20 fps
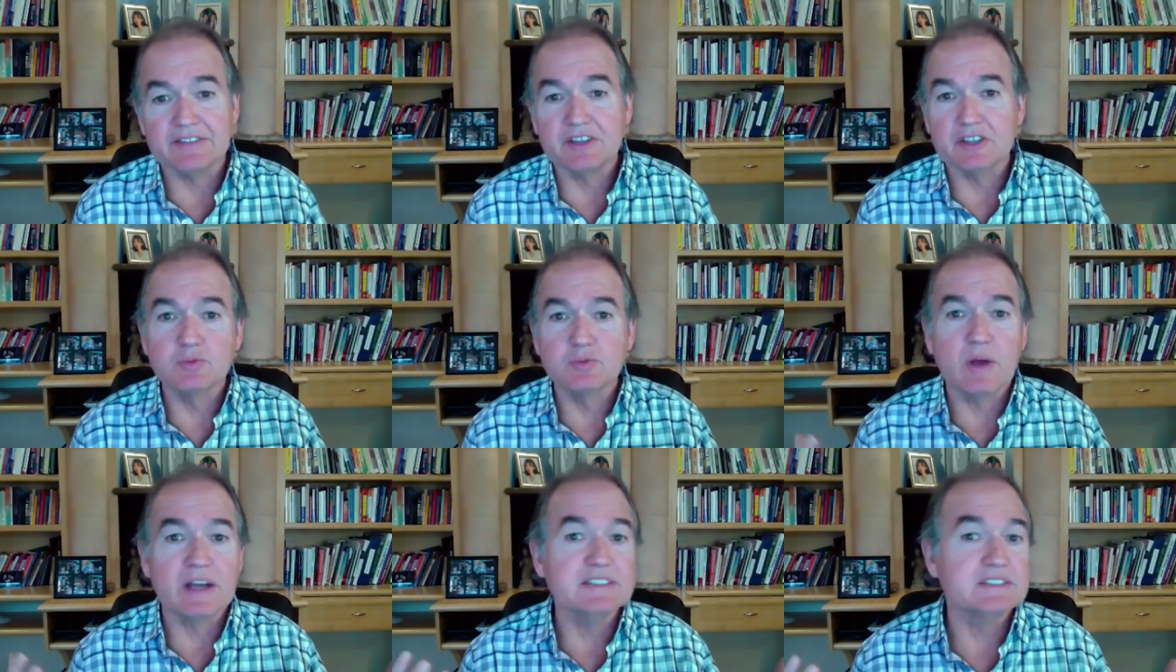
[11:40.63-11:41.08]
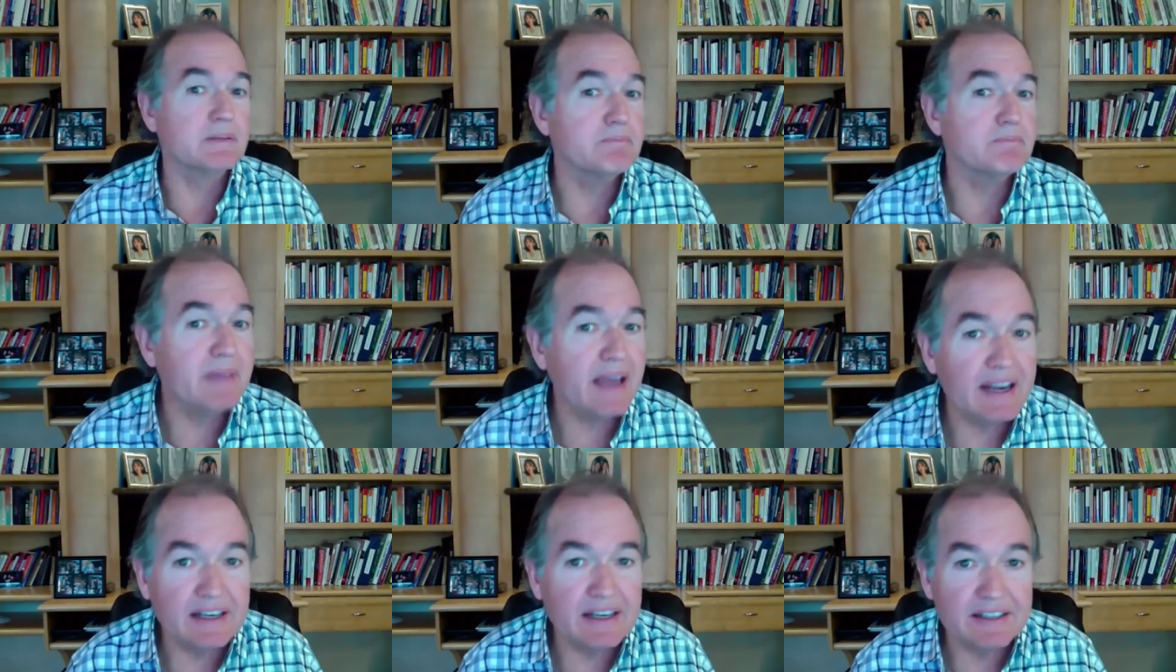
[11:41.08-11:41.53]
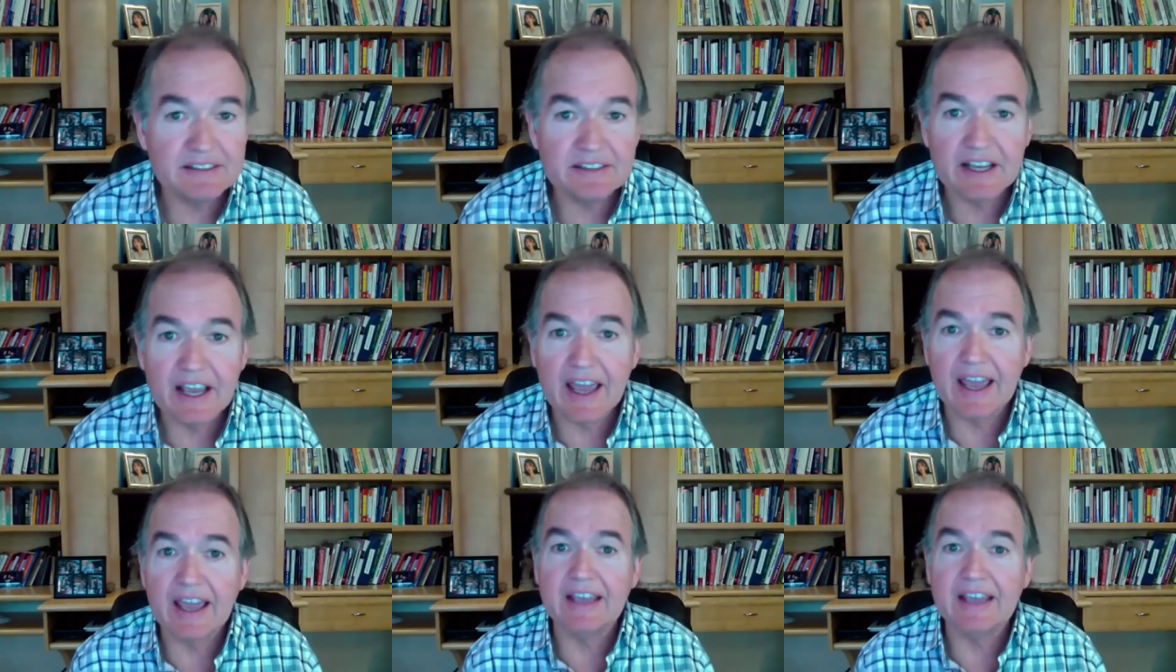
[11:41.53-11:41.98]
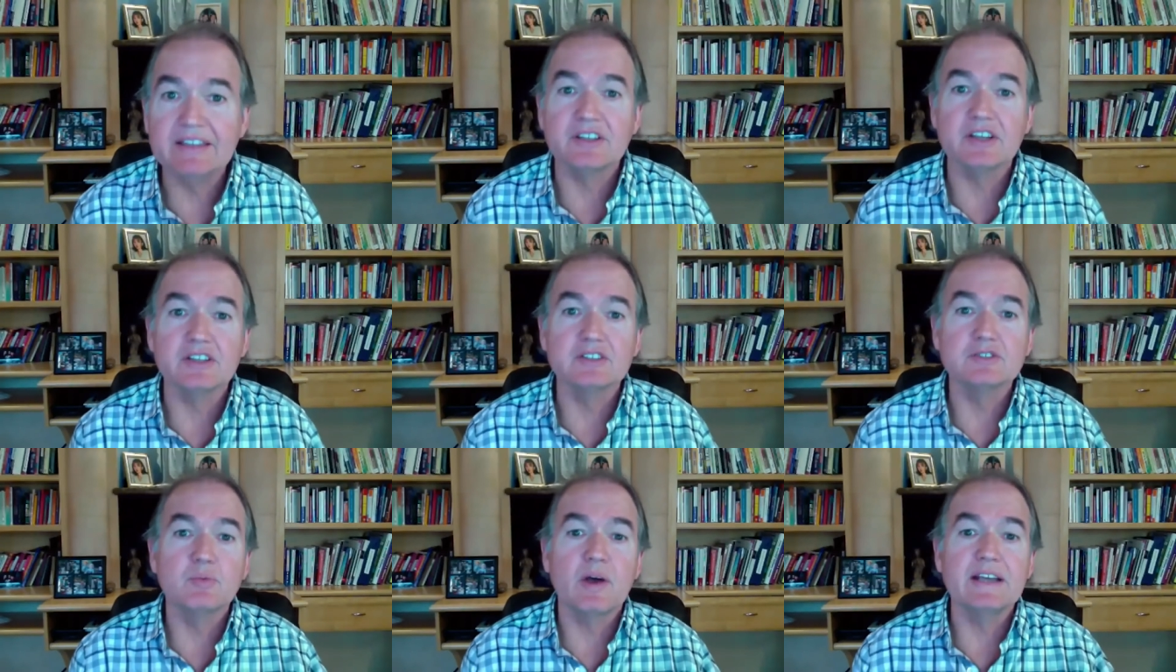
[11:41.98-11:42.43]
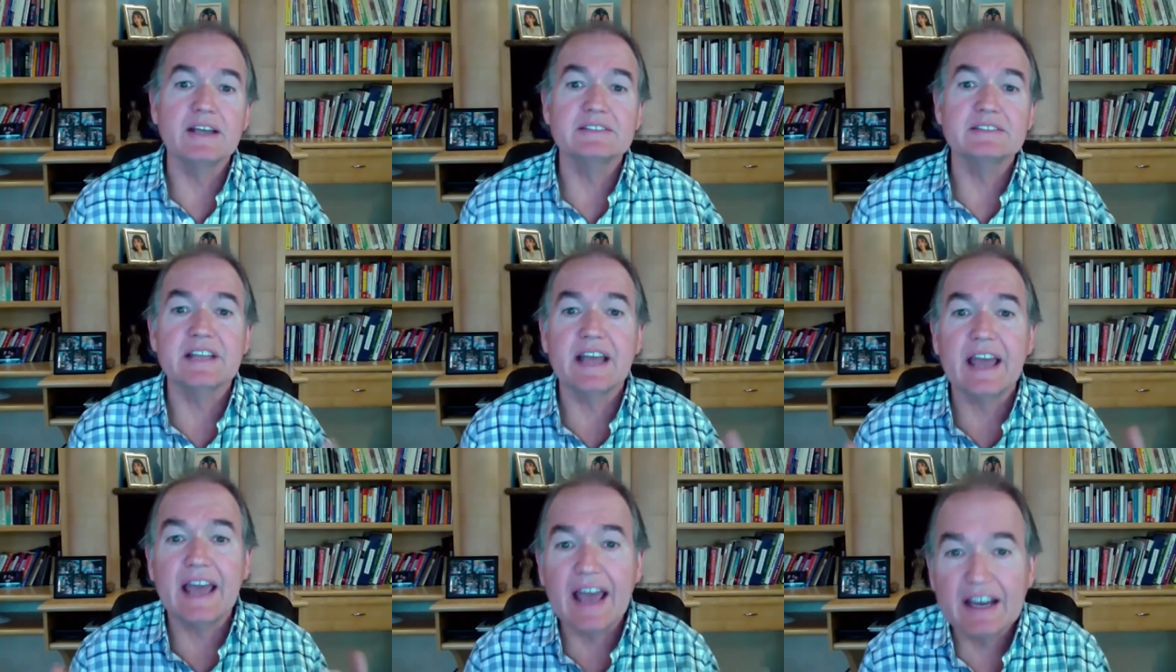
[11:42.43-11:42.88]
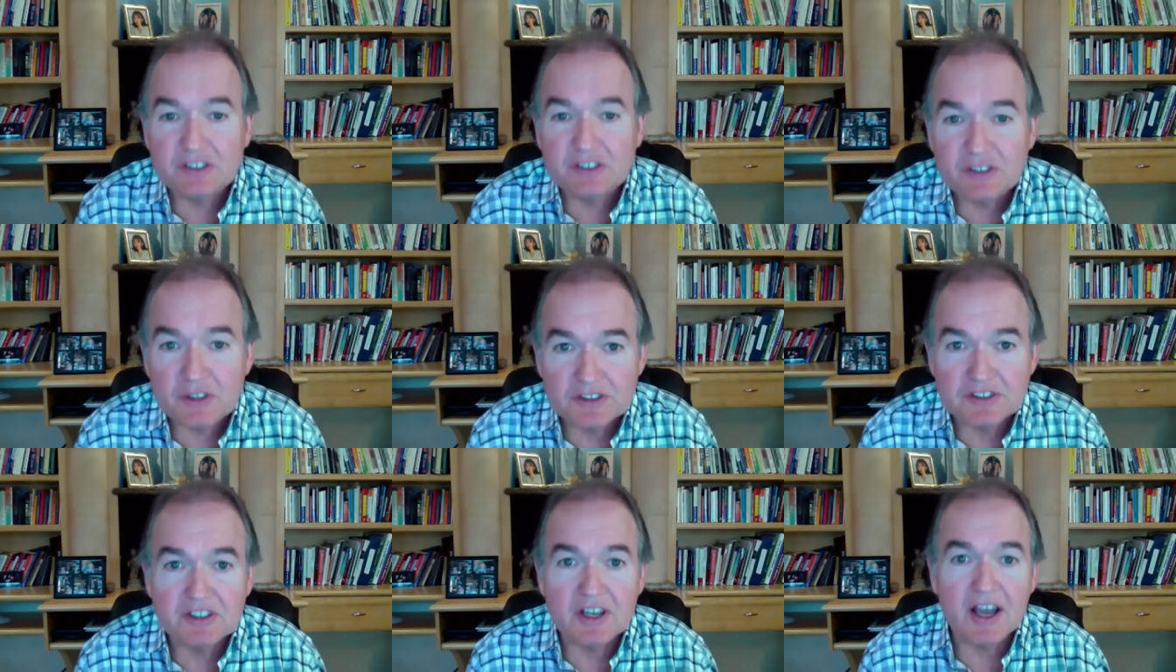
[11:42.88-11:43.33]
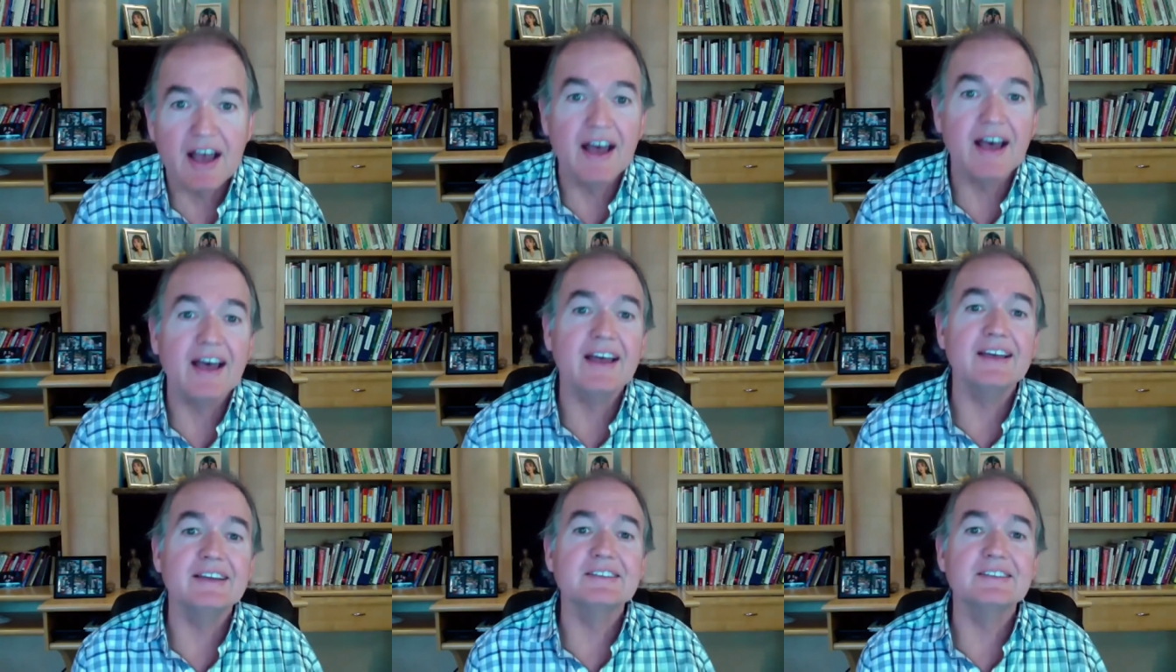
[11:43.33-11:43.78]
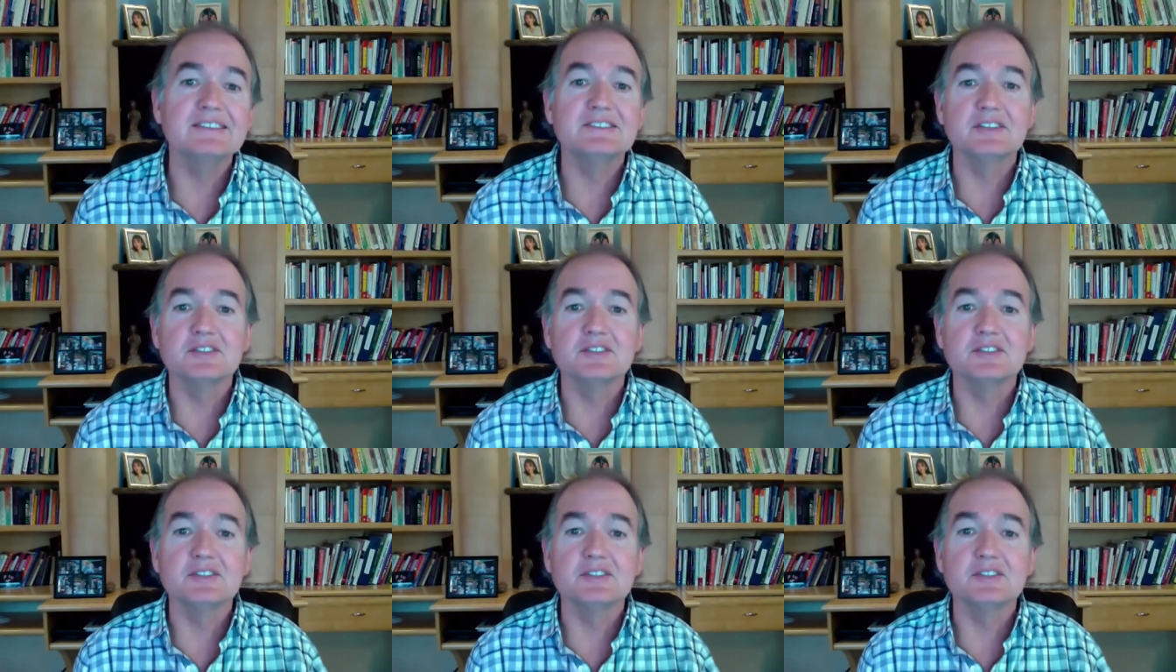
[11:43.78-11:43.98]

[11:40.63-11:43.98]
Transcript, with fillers: There's ways to meditate. There's ways to exercise.